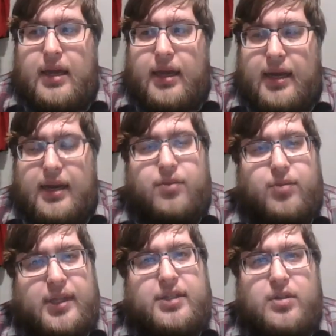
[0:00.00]
And I
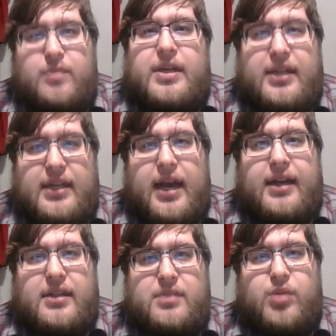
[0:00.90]
really do mean kind
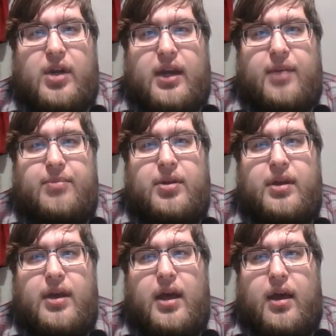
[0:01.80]
of sprung up.
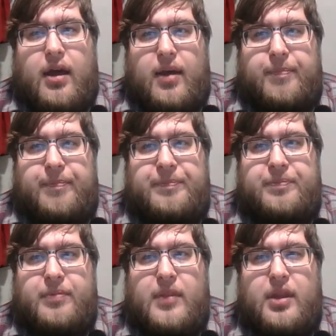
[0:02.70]
Um,
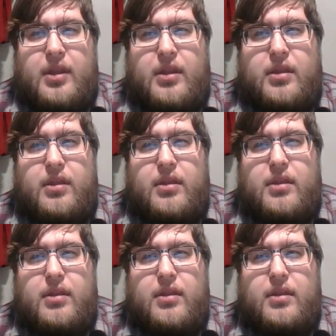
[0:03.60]

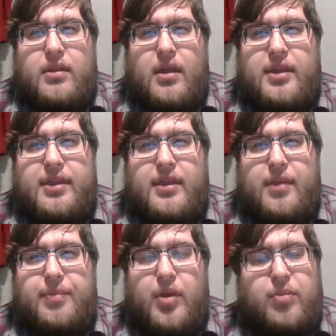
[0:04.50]

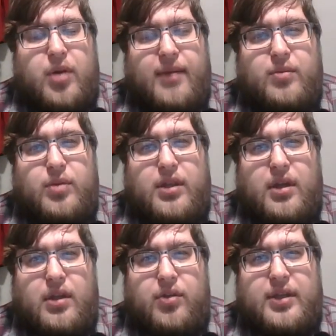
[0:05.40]
the, the, problem with
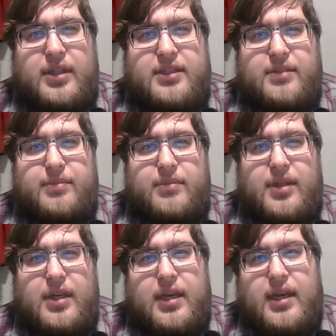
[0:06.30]
colonialism
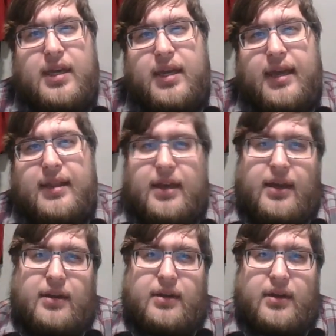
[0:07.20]
and
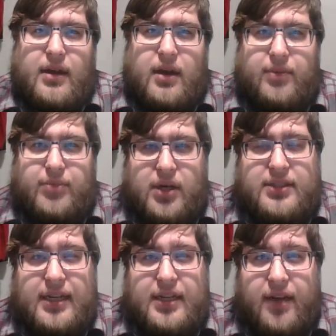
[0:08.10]
then uh,
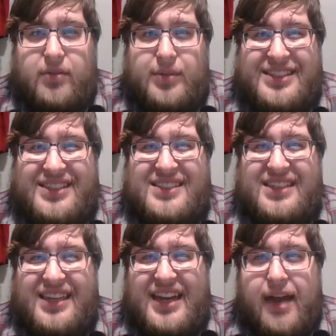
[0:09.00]
apartheid governments
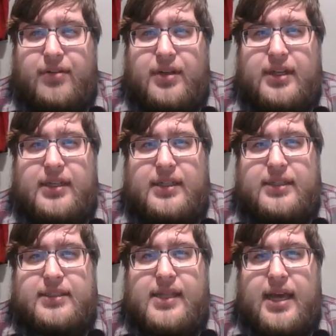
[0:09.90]
in Africa
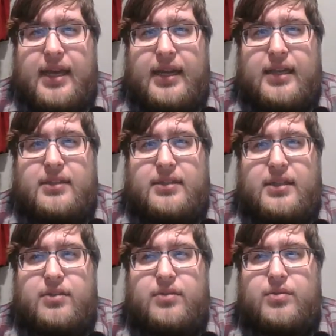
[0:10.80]
is that it
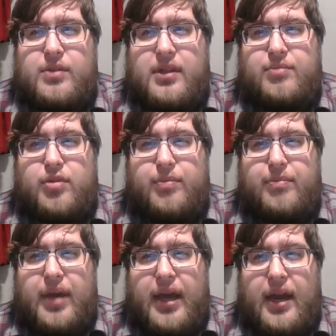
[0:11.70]
didn't really
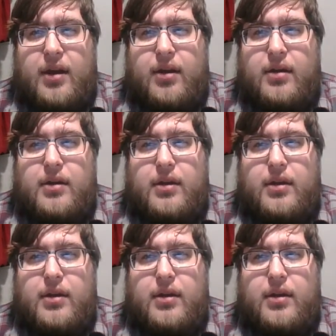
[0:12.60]
prepare